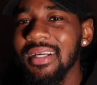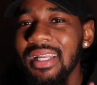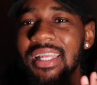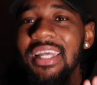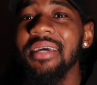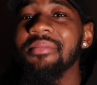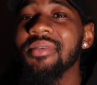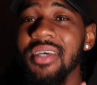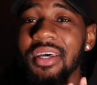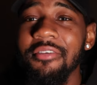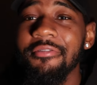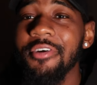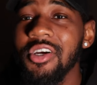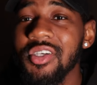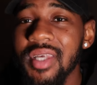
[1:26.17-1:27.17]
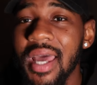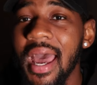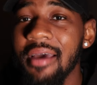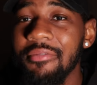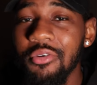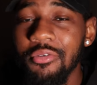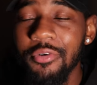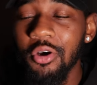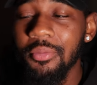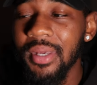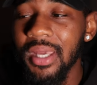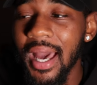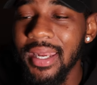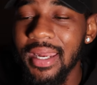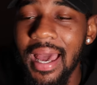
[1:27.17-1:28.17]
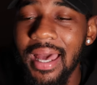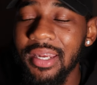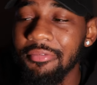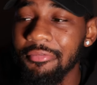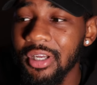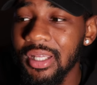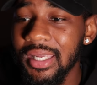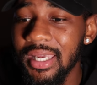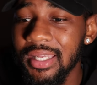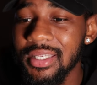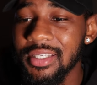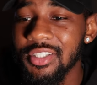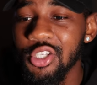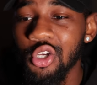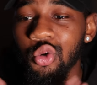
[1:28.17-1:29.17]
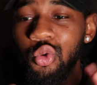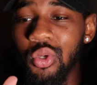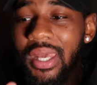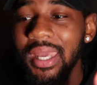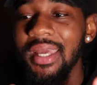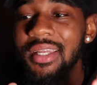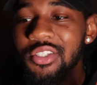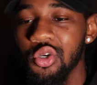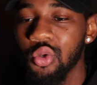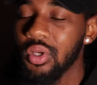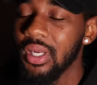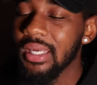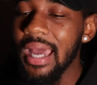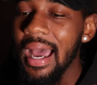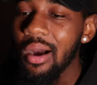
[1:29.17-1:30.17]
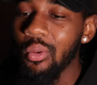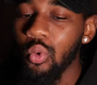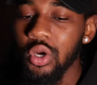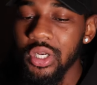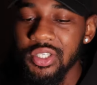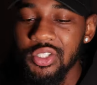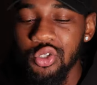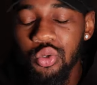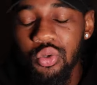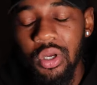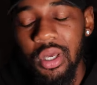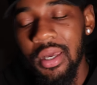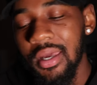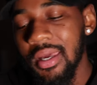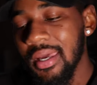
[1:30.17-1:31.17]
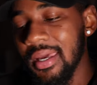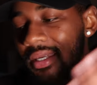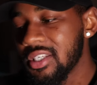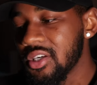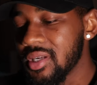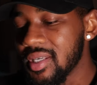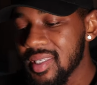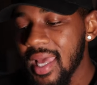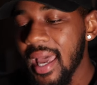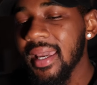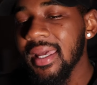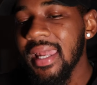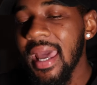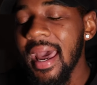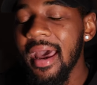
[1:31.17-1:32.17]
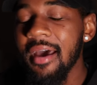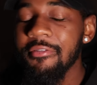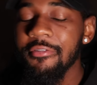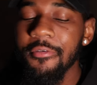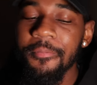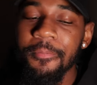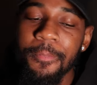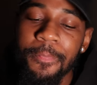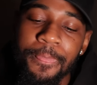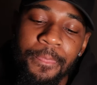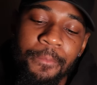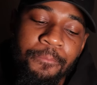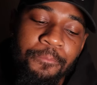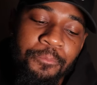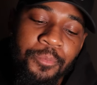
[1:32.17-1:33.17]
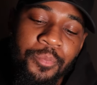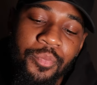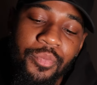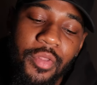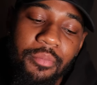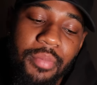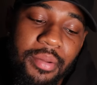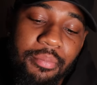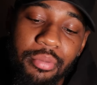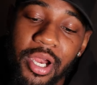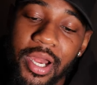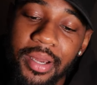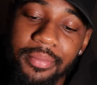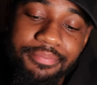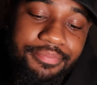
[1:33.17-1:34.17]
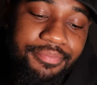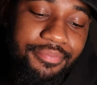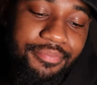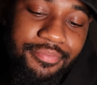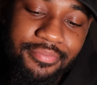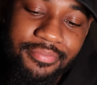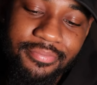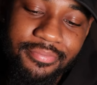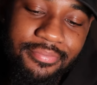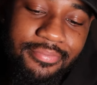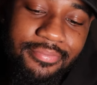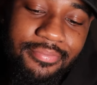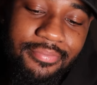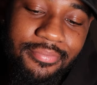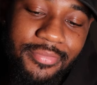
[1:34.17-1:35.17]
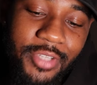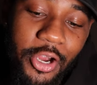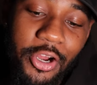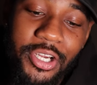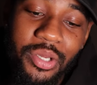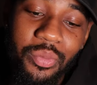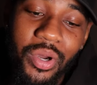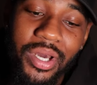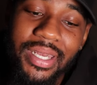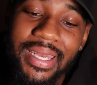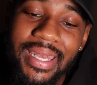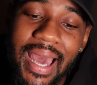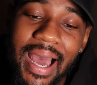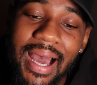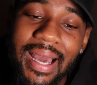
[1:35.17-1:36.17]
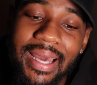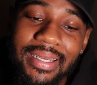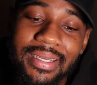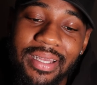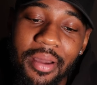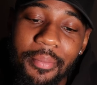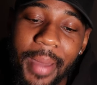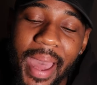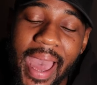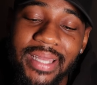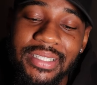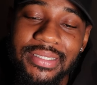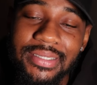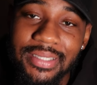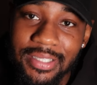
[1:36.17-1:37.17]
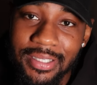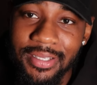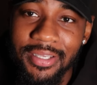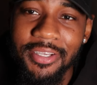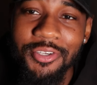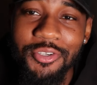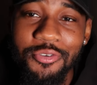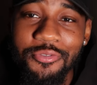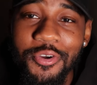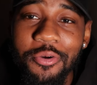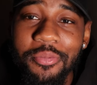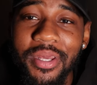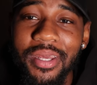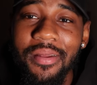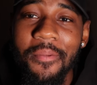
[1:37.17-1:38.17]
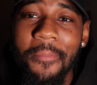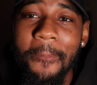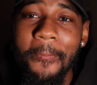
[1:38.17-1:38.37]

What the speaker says: clips of the first half, you feel me? I didn't really get to tune in how I wanted to the second half. But bruh, 31-9, imagine. You feel me?